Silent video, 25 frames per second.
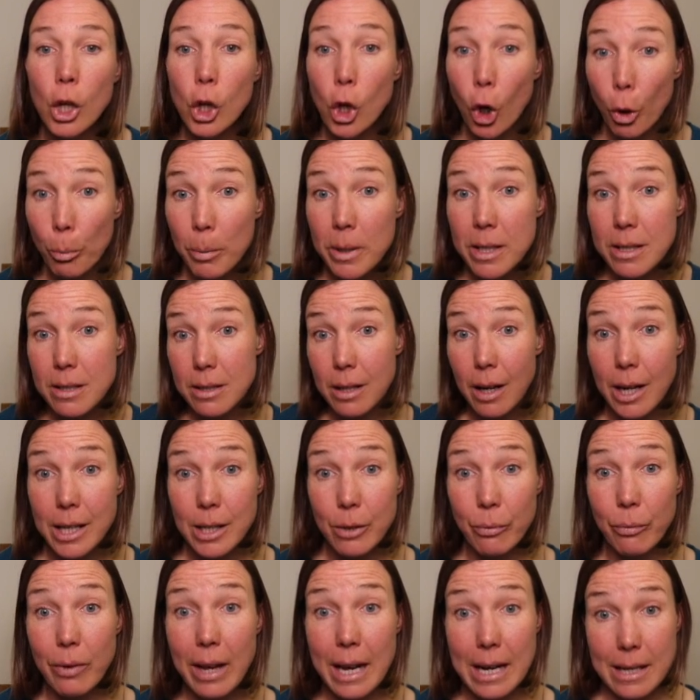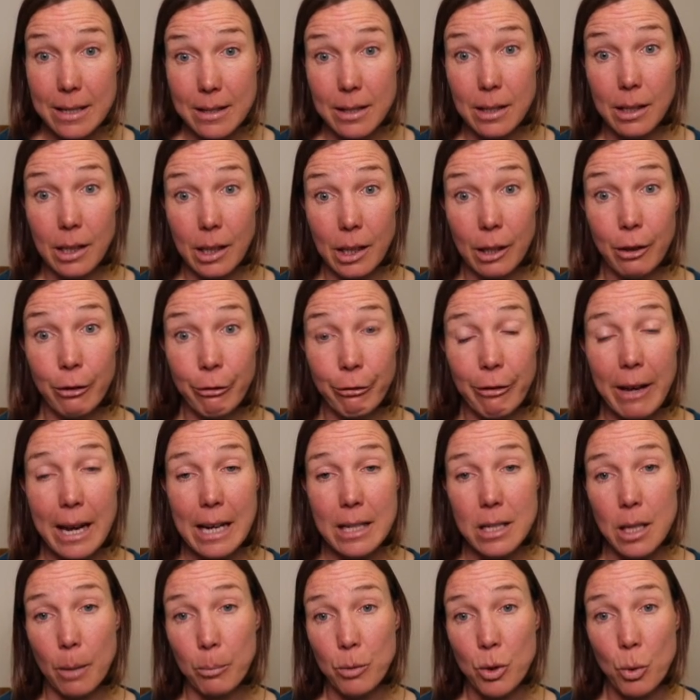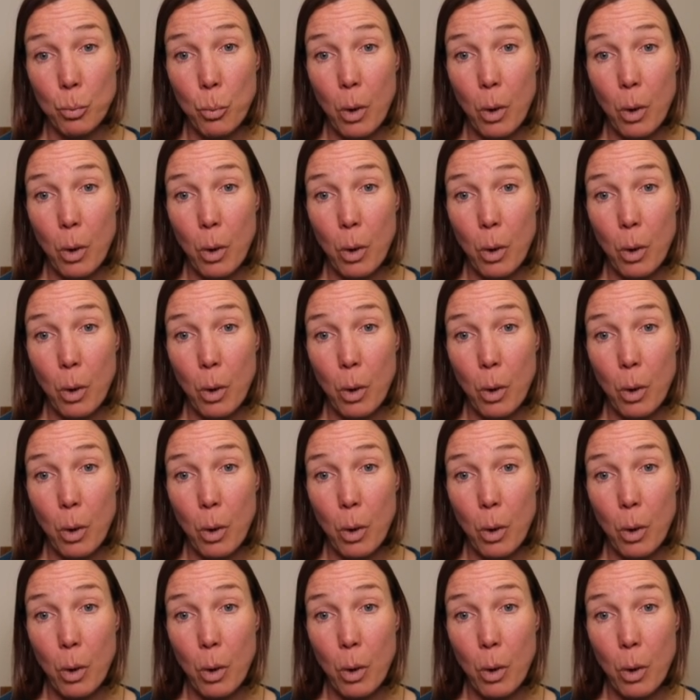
Common side effects that can affect up to